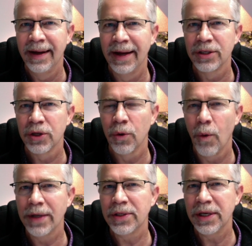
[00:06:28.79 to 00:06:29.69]
And so
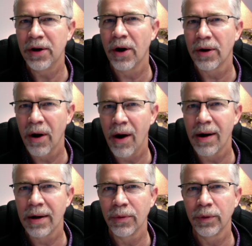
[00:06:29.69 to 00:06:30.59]
what's in our
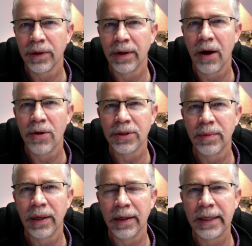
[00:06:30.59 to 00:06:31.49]
heart will
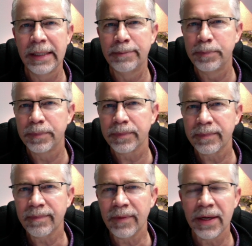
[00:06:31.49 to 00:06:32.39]
ultimately
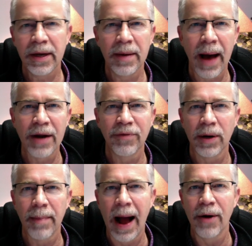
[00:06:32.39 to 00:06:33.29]
come out of
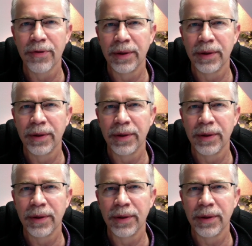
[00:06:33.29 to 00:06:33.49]
our mouth.